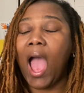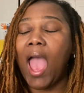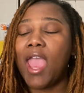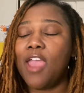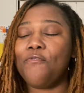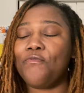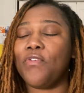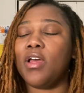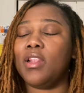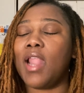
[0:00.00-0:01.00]
it
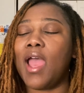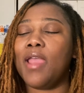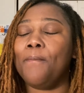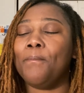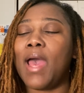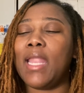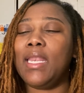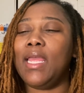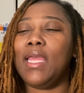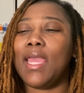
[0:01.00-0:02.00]
felt like my
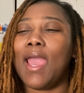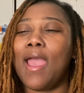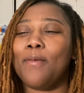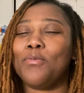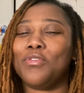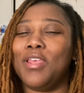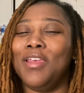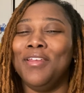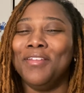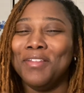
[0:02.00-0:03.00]

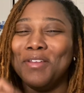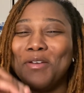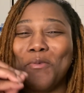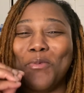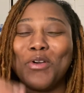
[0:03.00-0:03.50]
kneecaps were